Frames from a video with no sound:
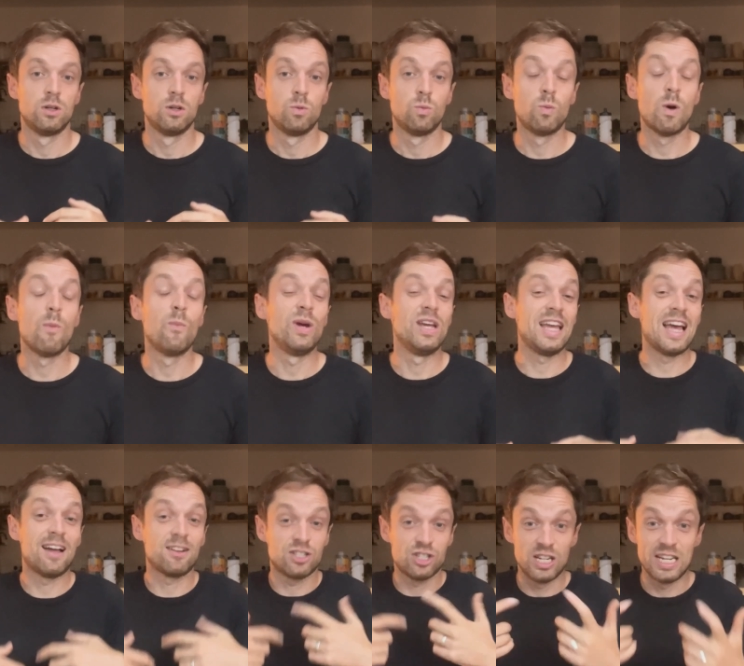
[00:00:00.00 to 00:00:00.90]
When we
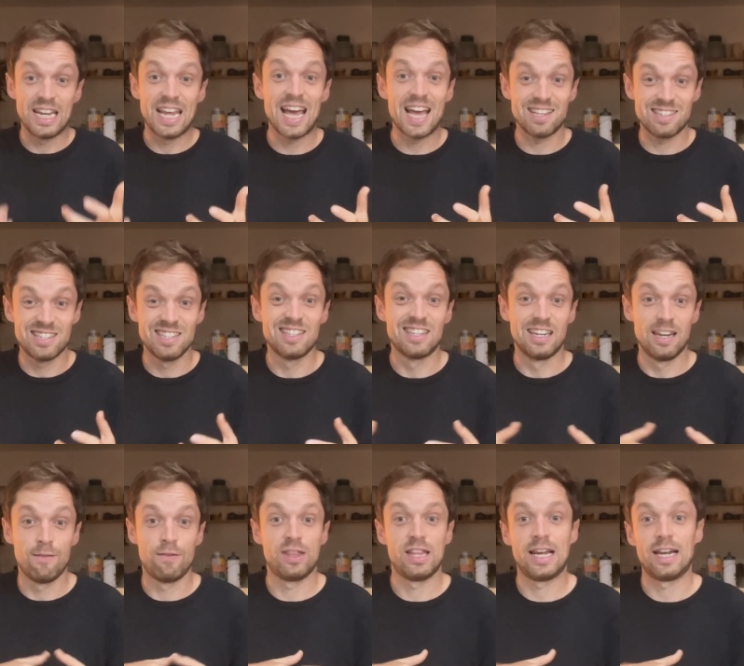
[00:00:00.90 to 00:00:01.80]
actually get to
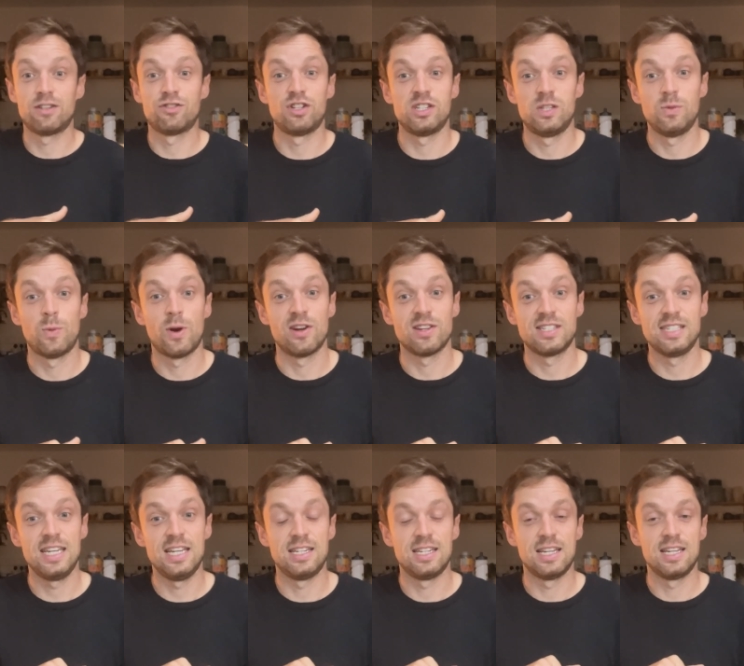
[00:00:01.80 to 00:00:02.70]
deliver the electricity where it's
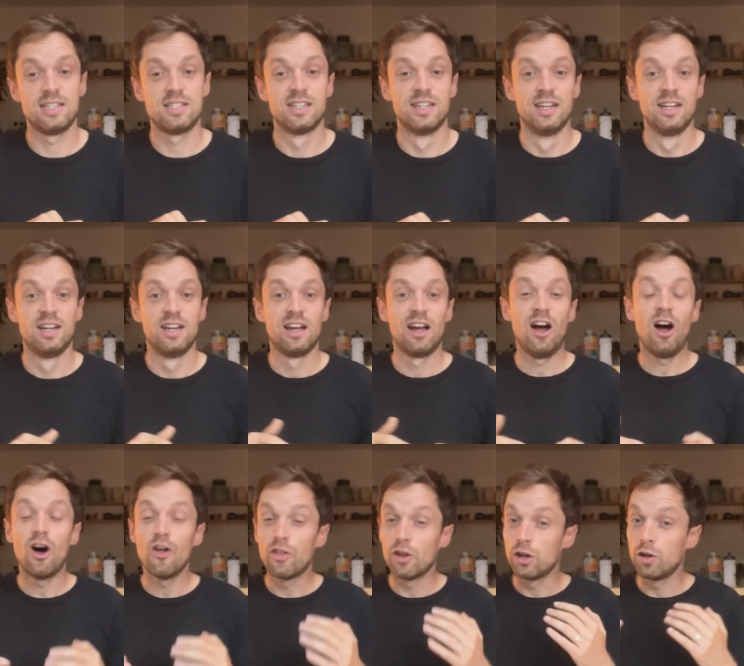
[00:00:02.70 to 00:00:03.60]
needed,
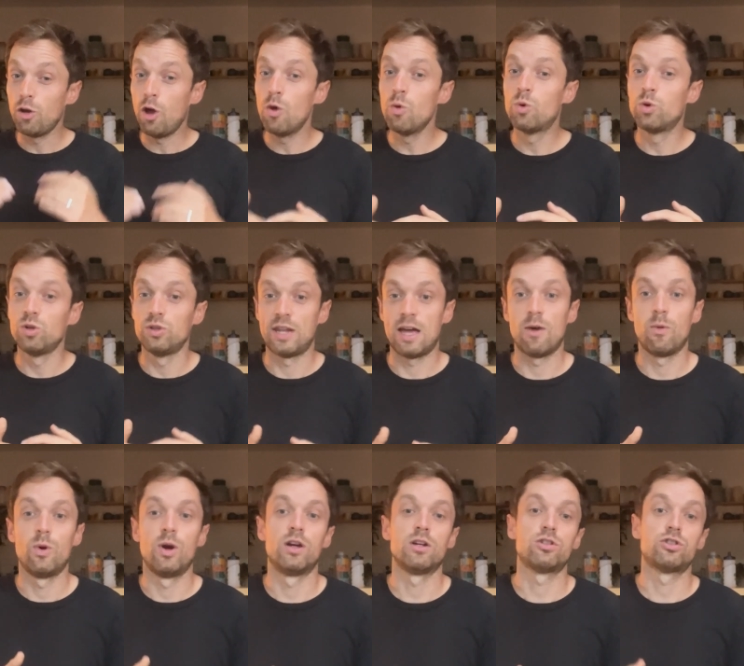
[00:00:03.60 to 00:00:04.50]
are the local
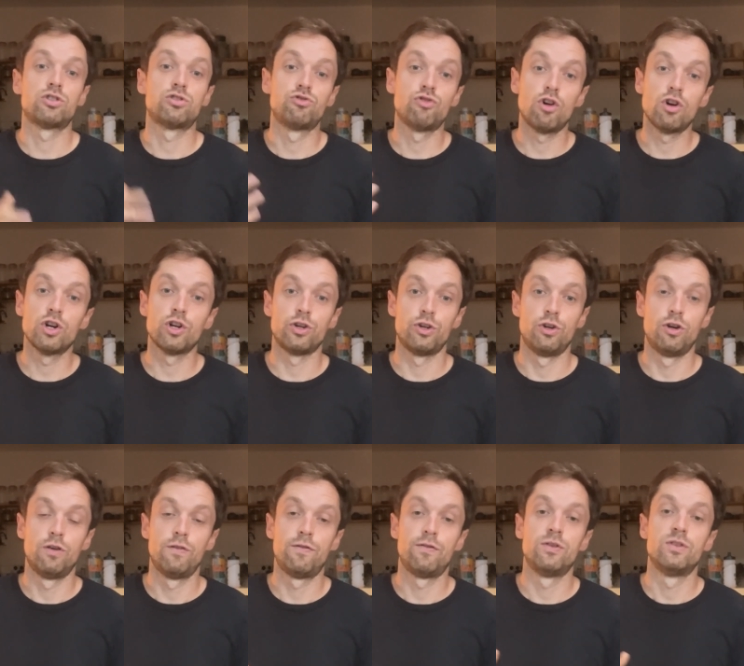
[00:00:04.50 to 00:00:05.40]
networks strong
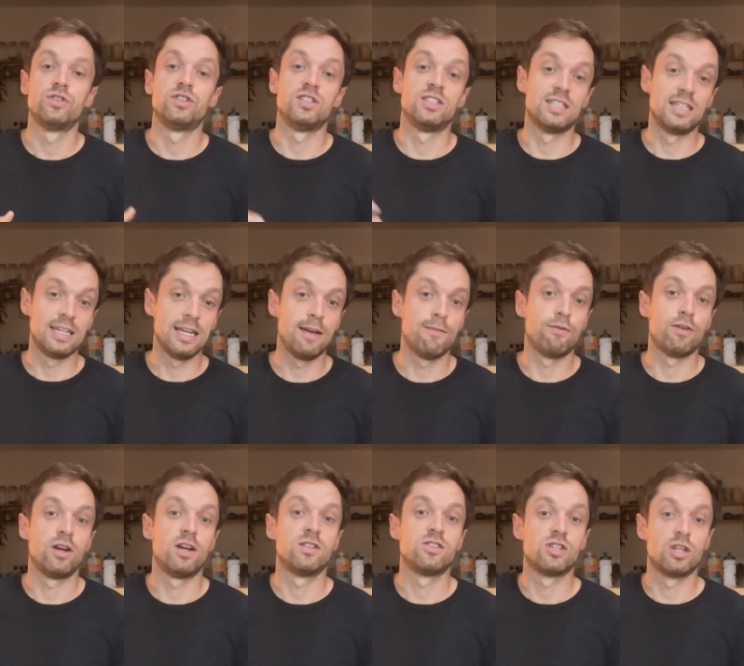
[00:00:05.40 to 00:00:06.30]
enough to
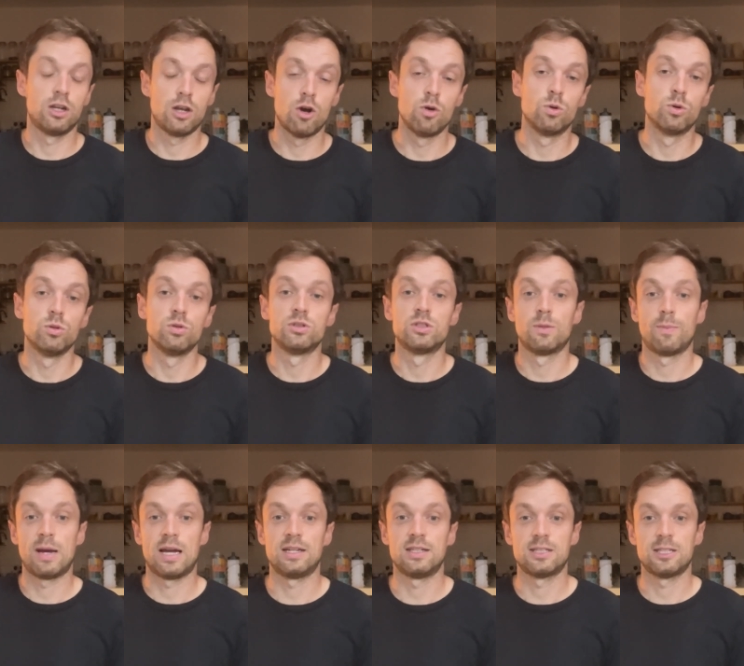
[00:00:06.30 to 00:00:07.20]
deliver to local
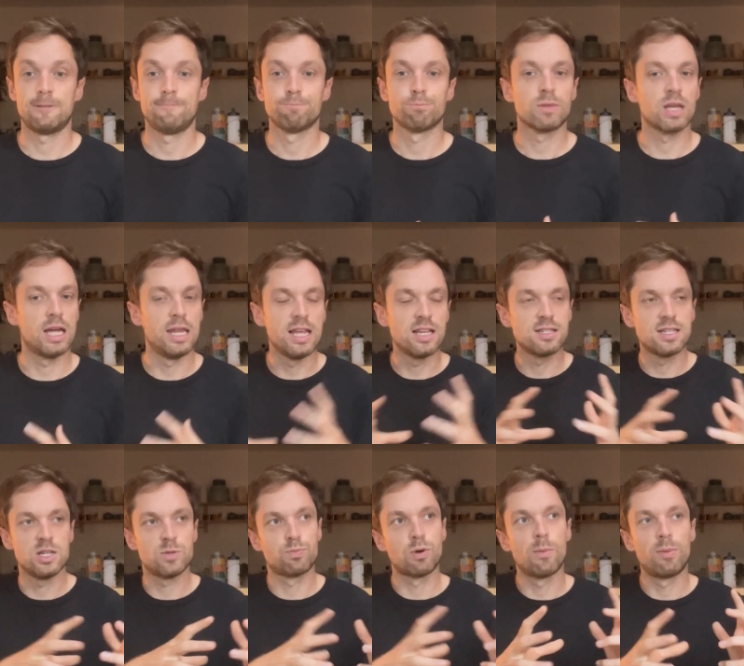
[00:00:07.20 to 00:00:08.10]
demand? And
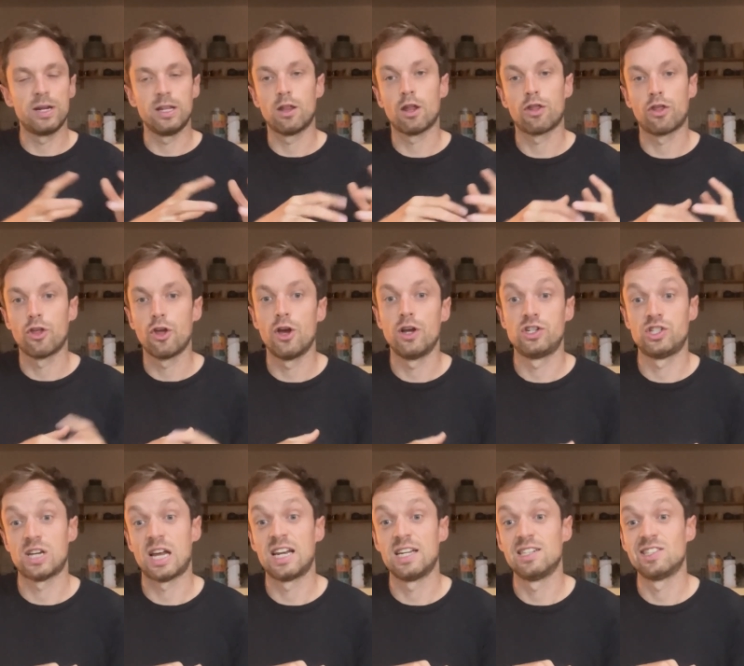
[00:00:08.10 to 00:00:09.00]
this is probably the third
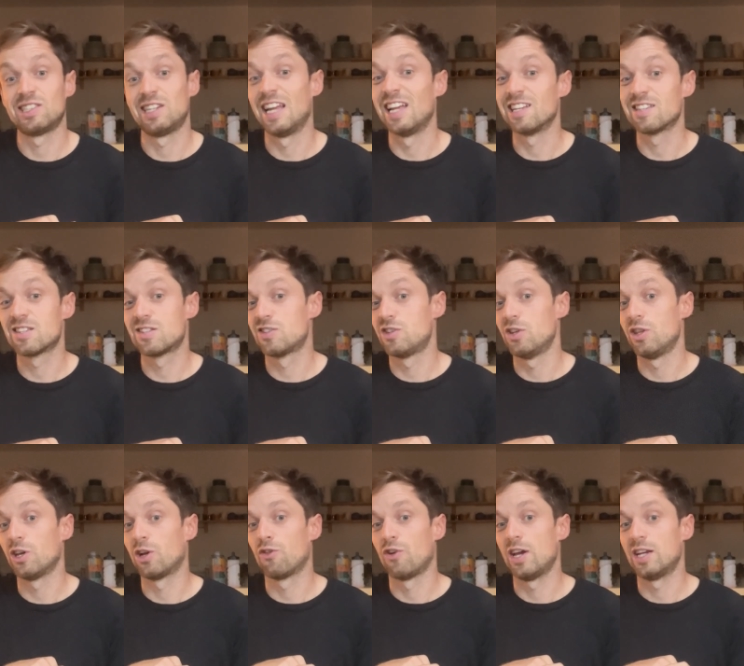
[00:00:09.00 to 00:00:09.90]
challenge linked to
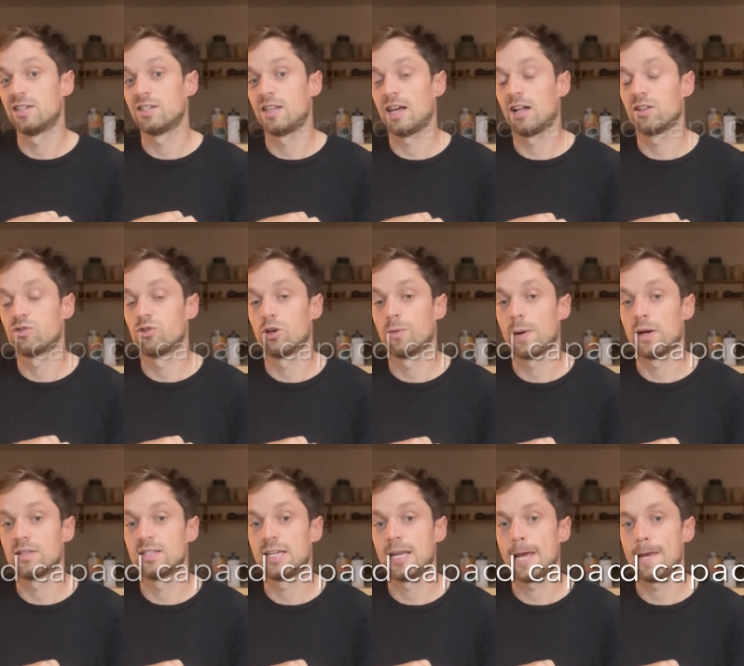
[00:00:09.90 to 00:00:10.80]
the grid that I'll talk
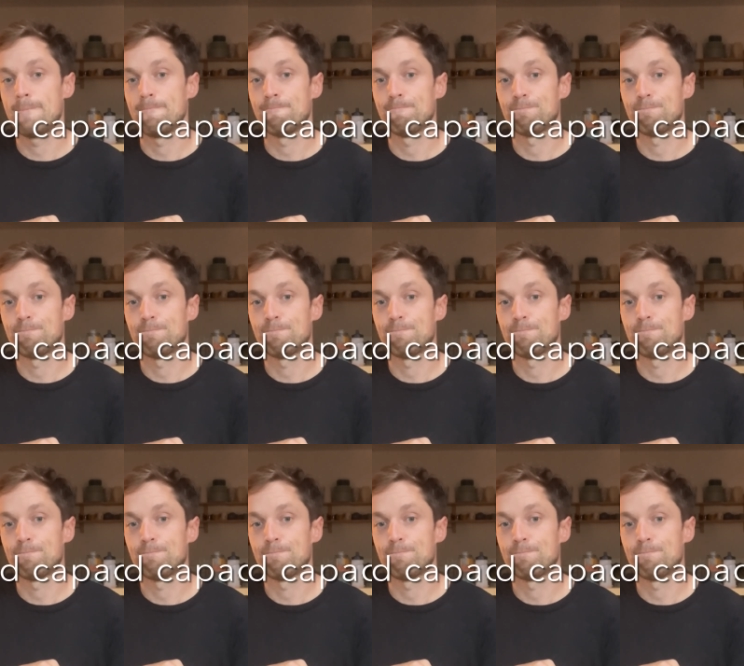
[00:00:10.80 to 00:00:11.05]
about today.